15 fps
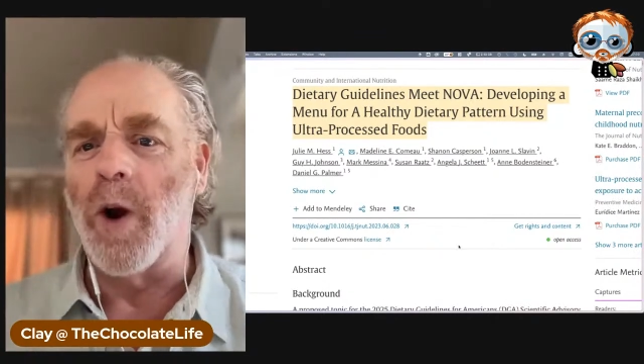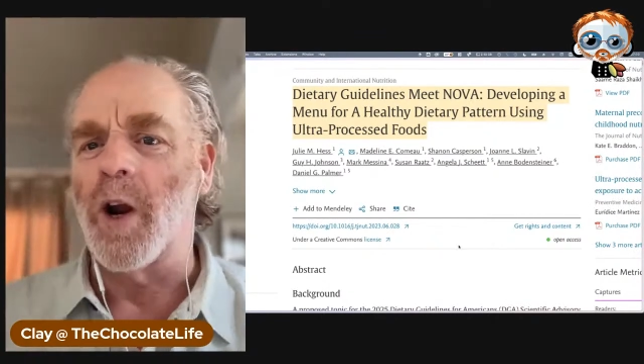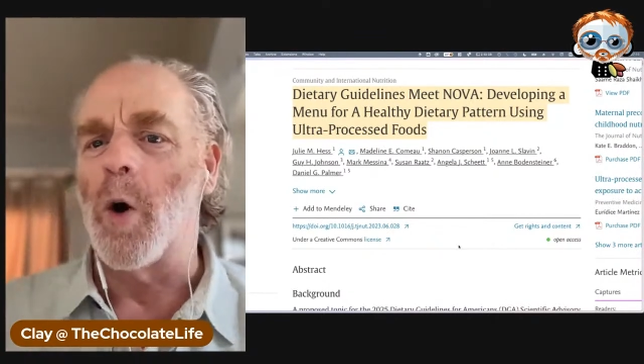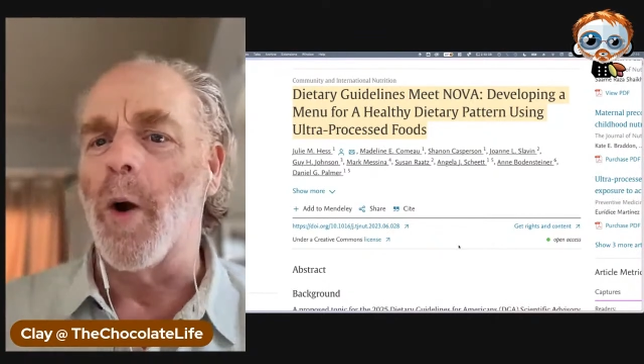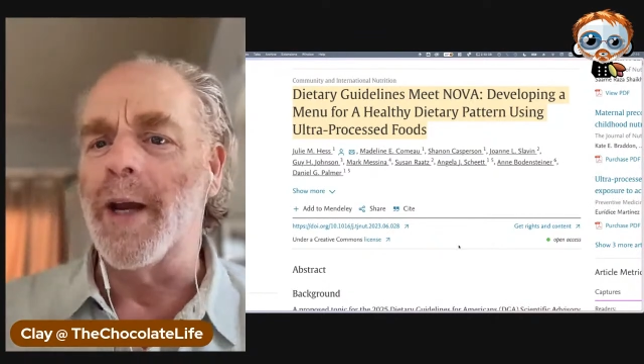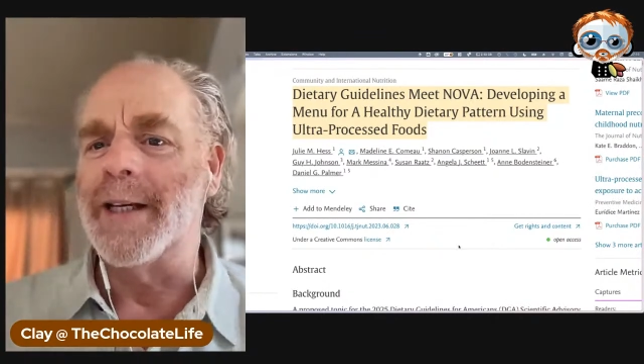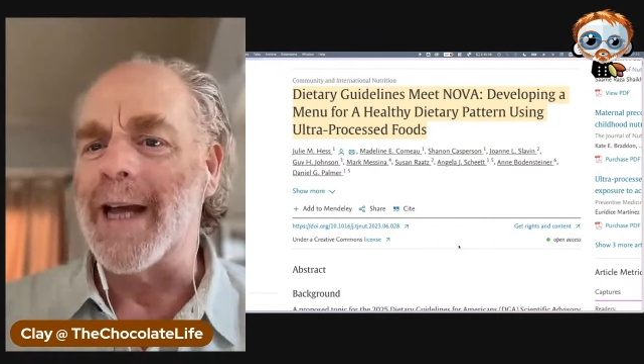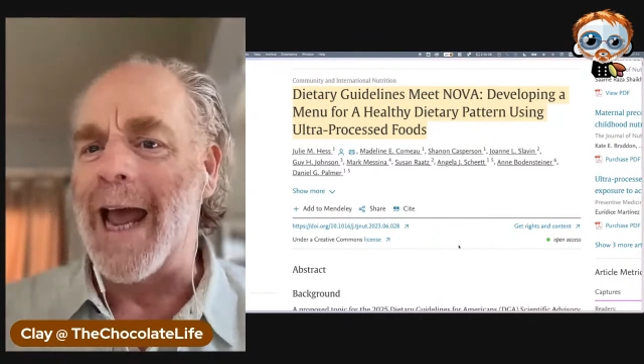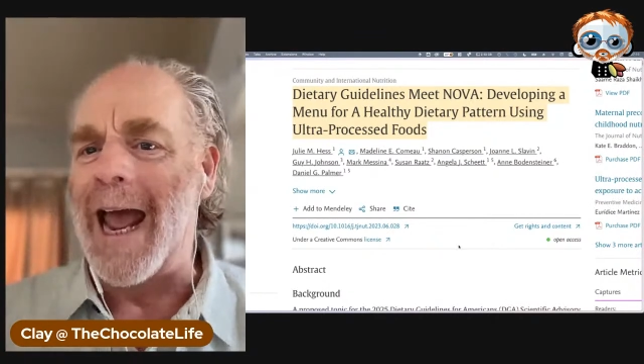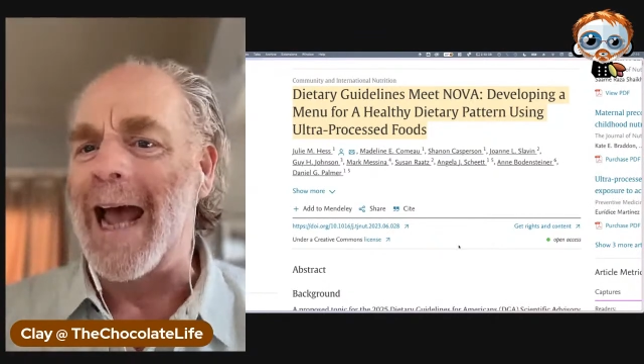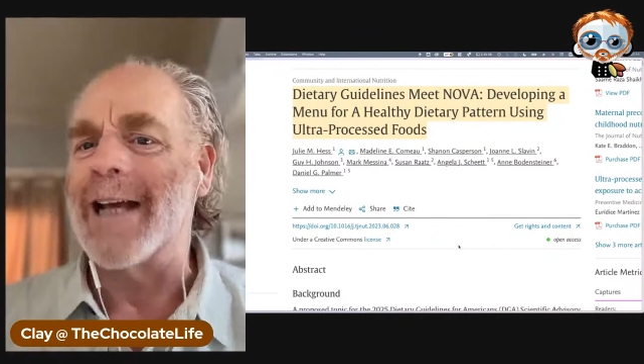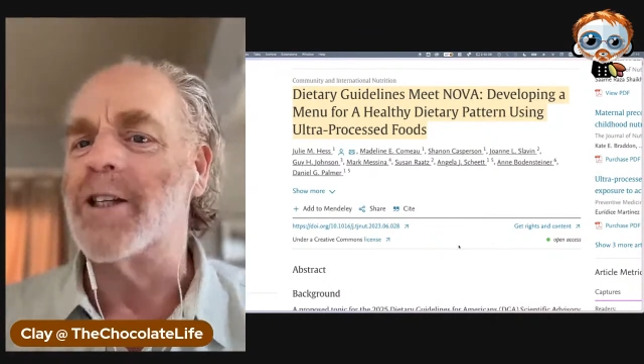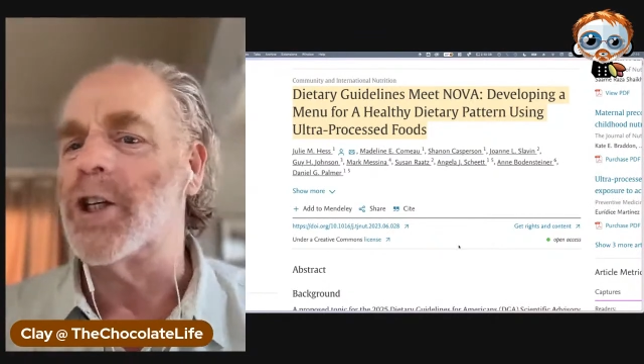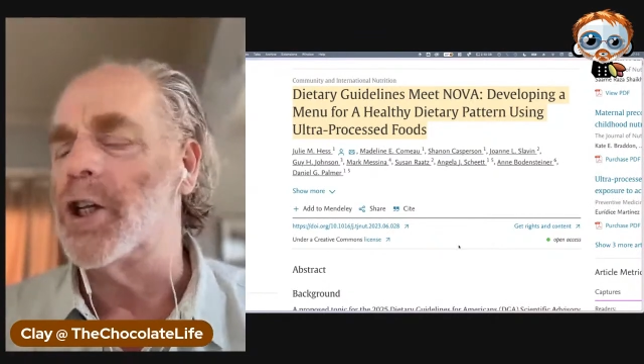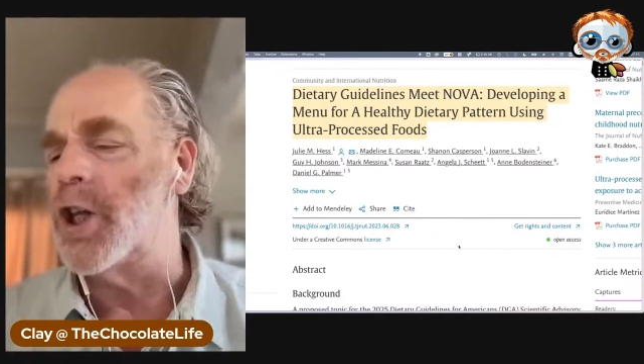we're going to
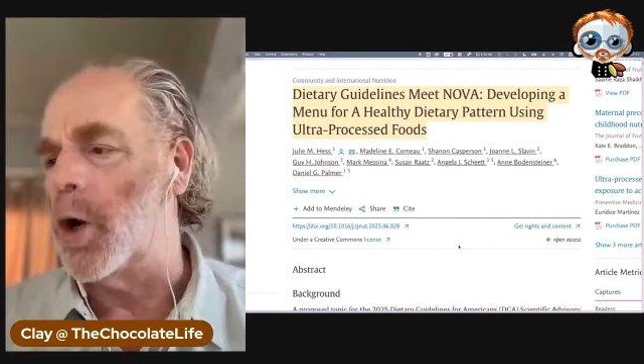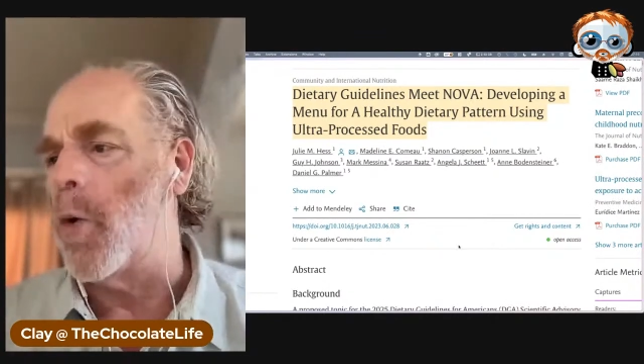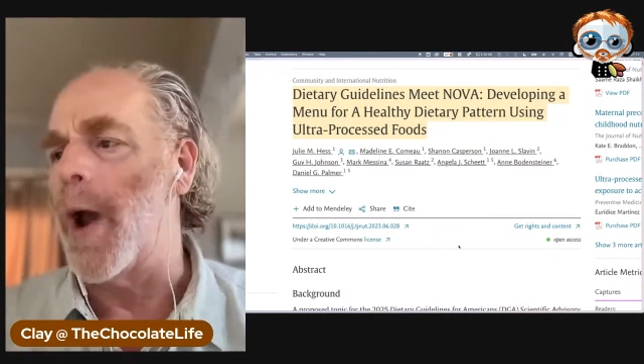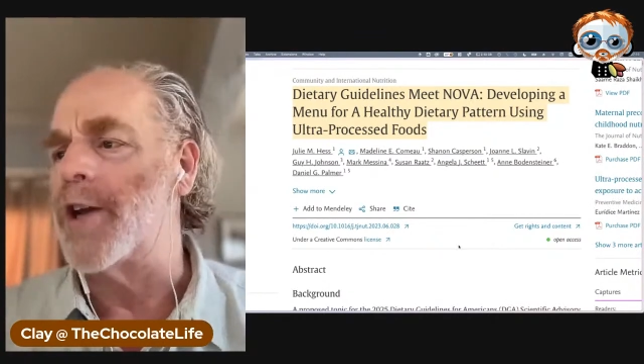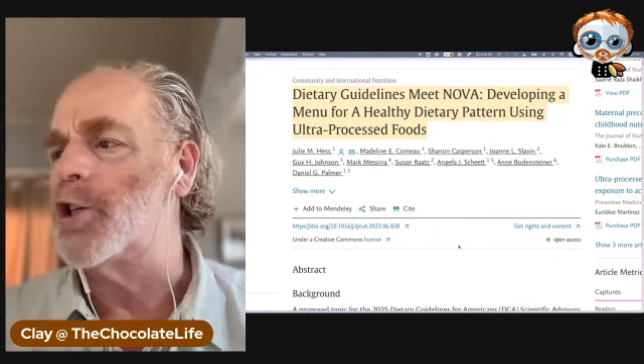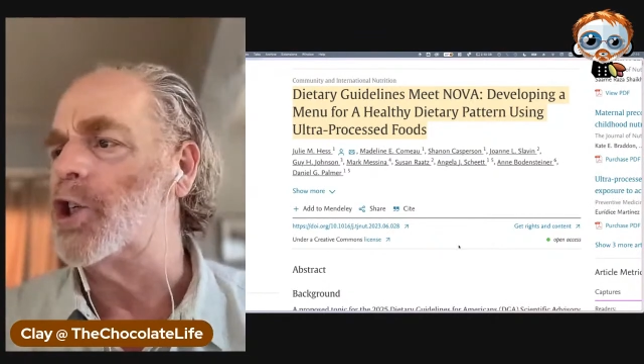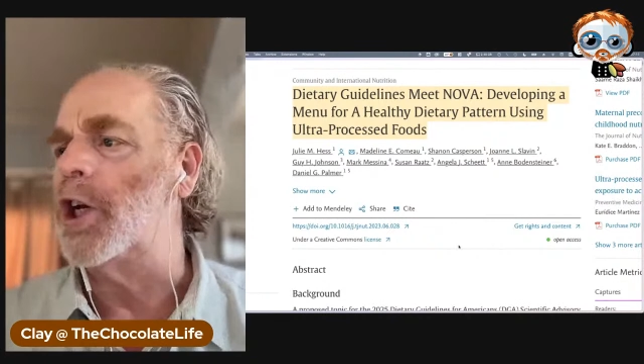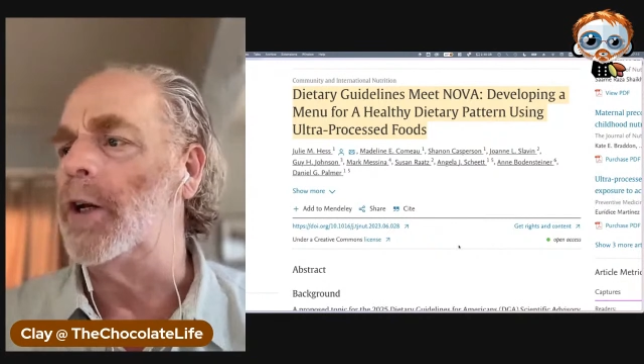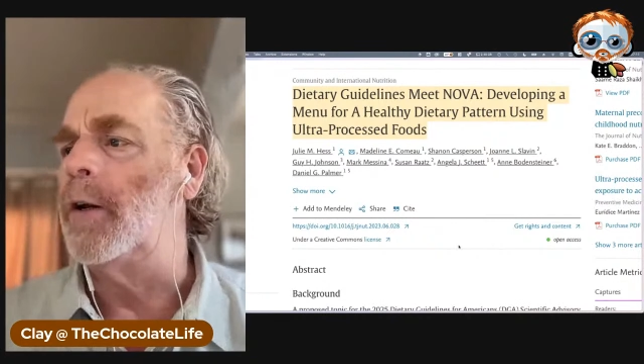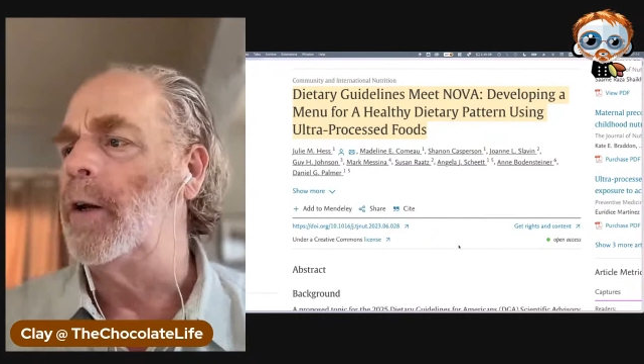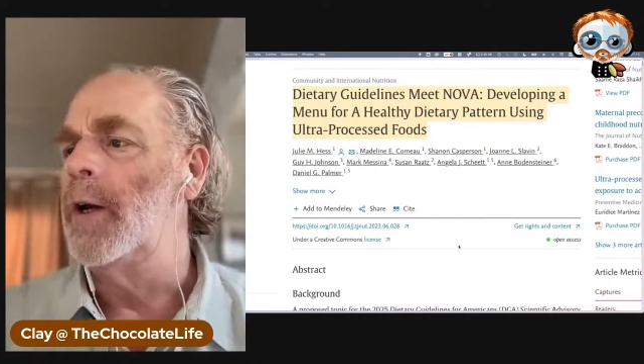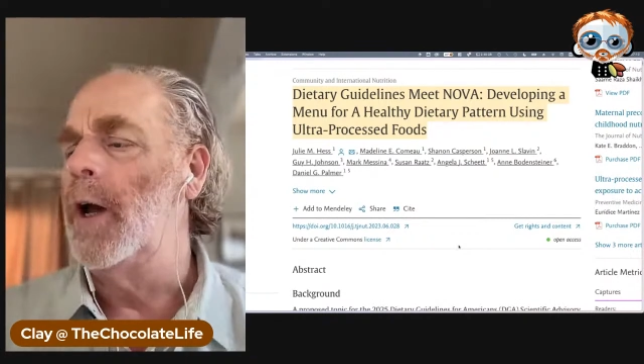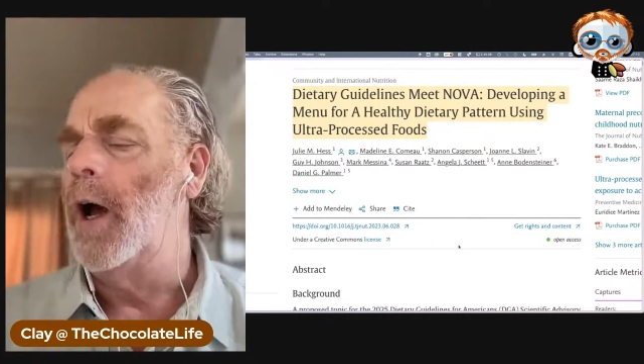ask the question